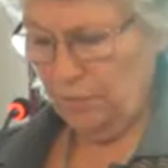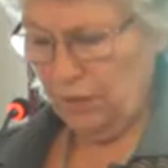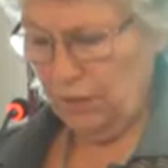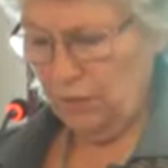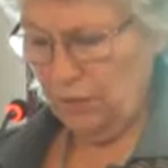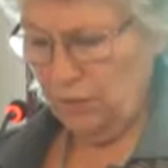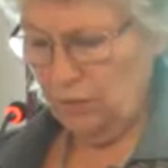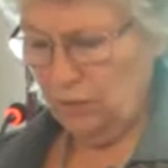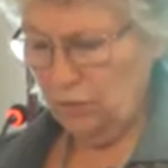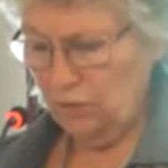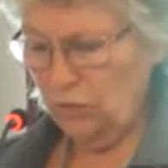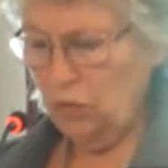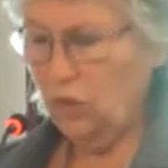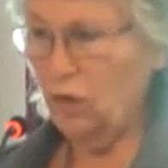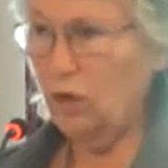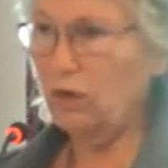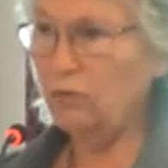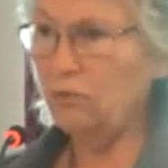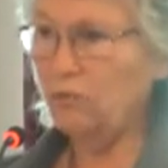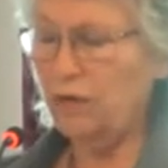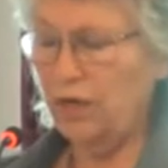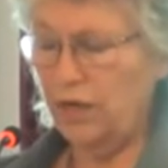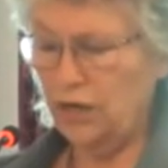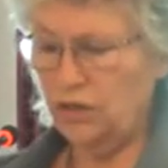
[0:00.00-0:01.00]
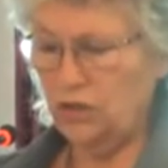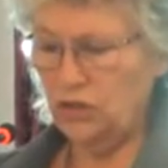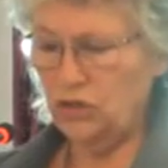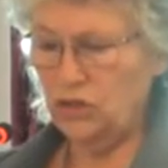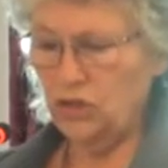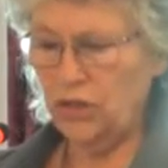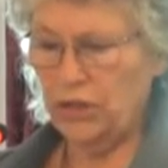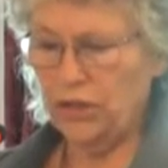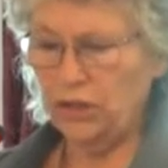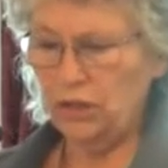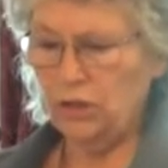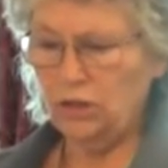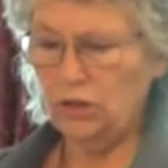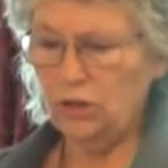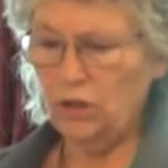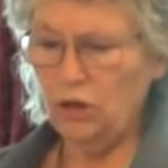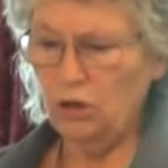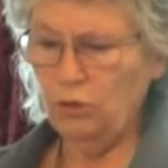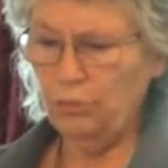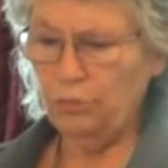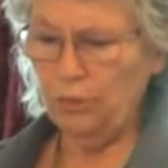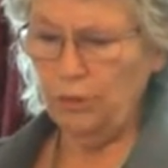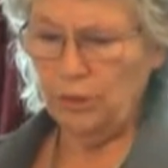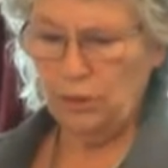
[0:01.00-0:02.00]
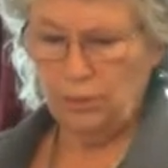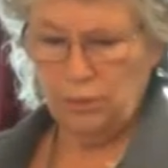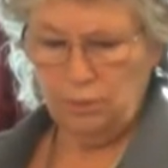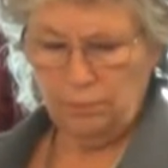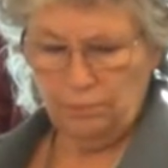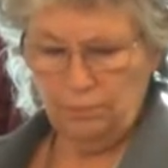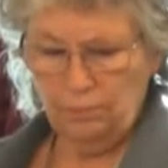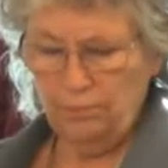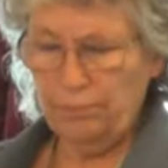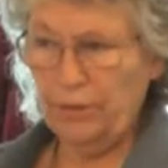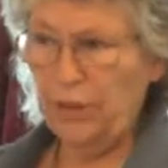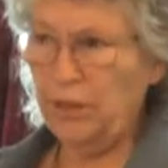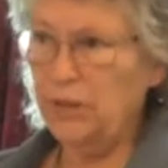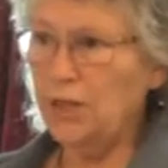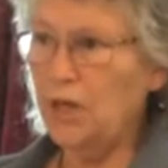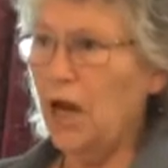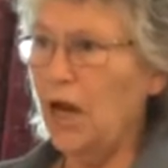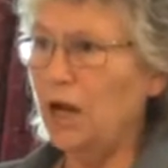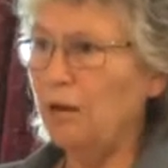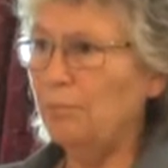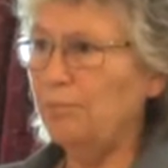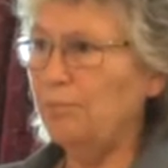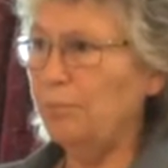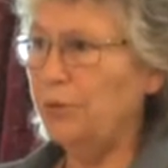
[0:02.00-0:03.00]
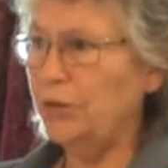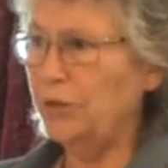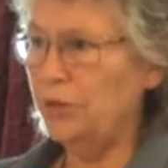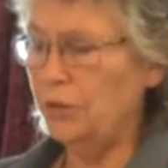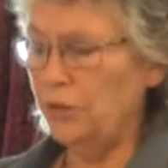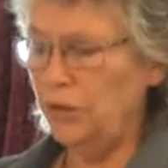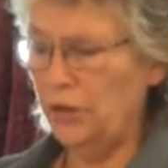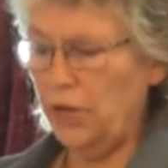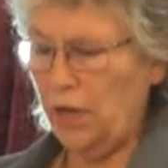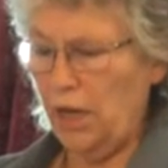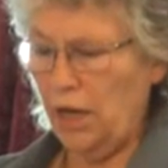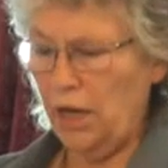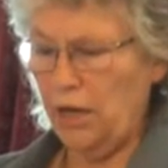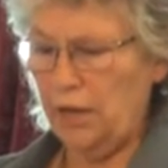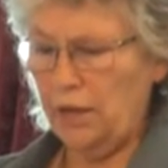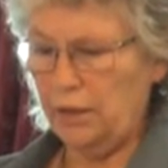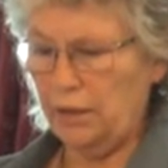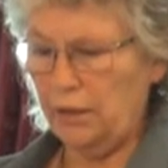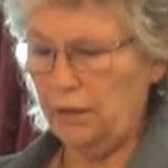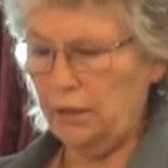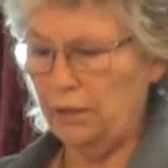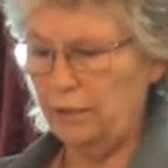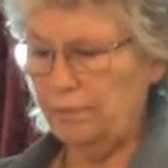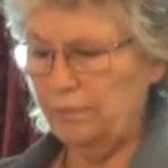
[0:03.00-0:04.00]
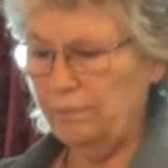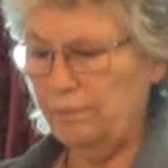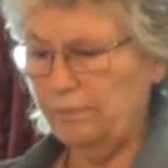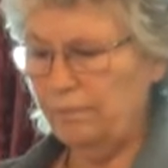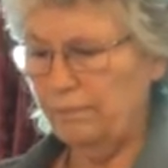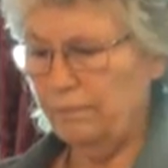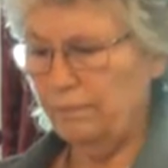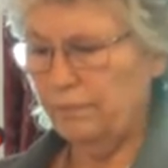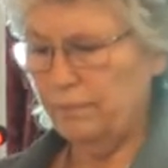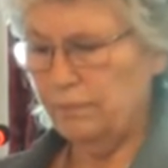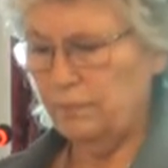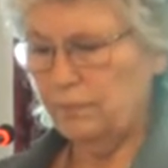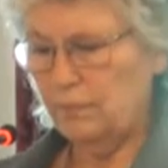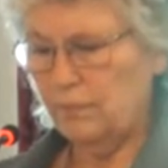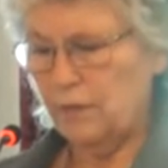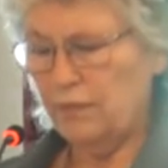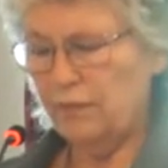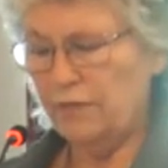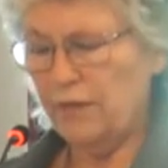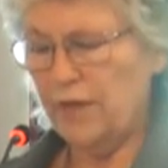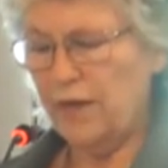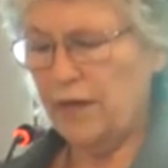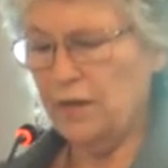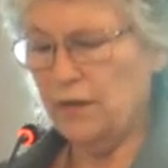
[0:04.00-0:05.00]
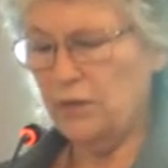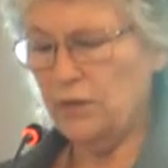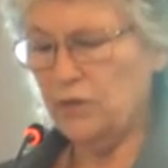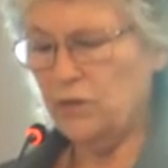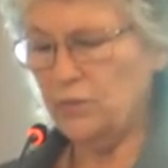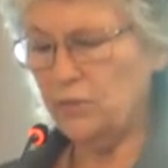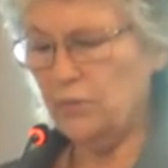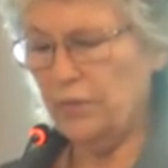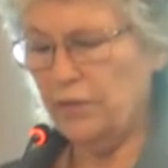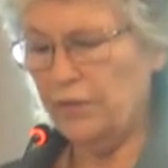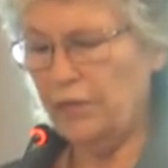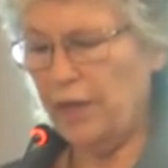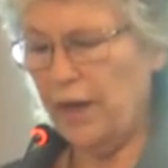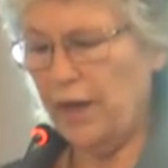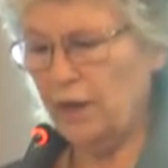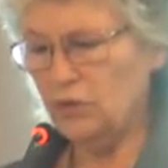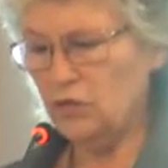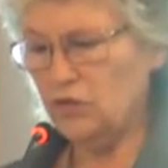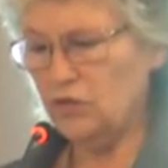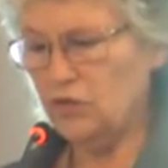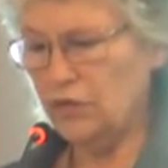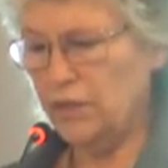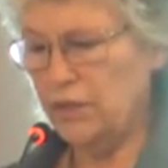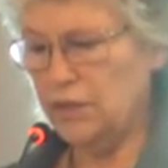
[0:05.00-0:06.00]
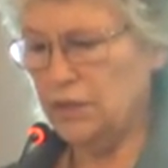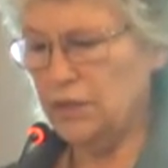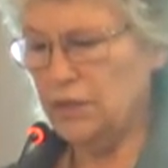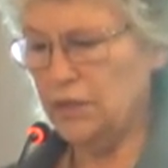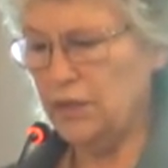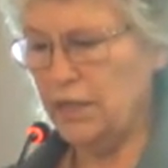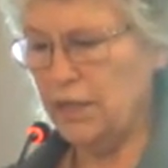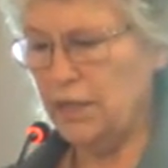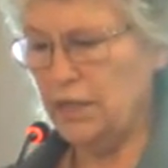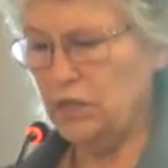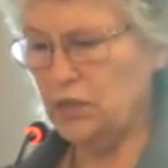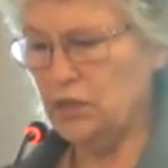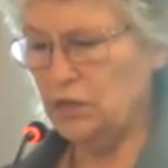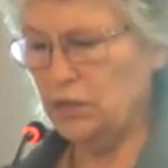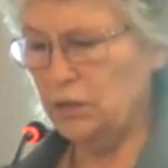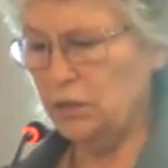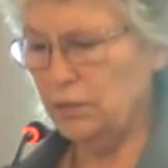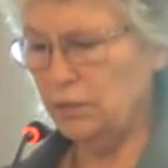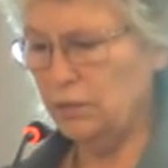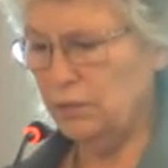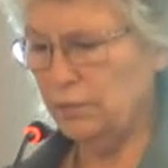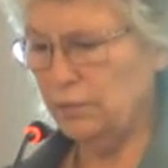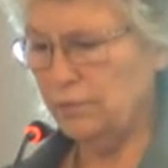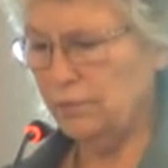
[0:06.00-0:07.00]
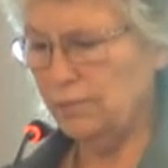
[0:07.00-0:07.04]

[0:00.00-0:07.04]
be long-range and global, but not periodic, that is, without translation.